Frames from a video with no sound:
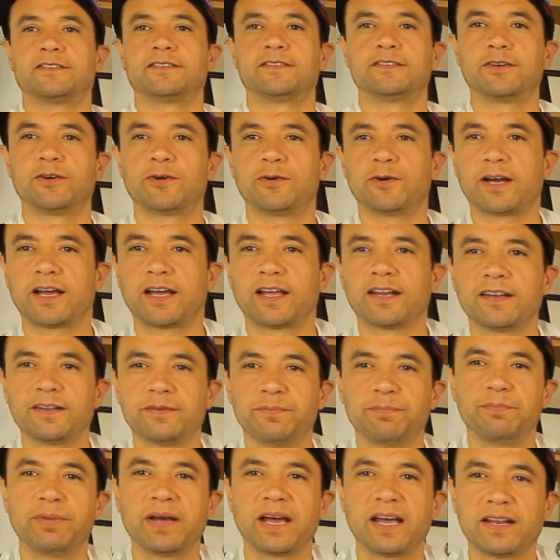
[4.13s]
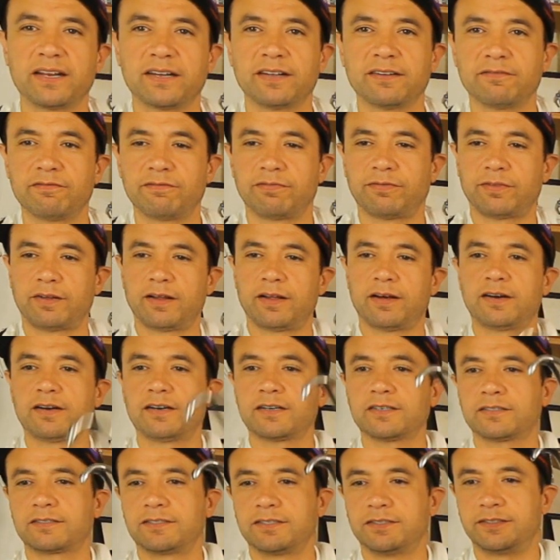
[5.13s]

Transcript: No-Handed Bandit vlog.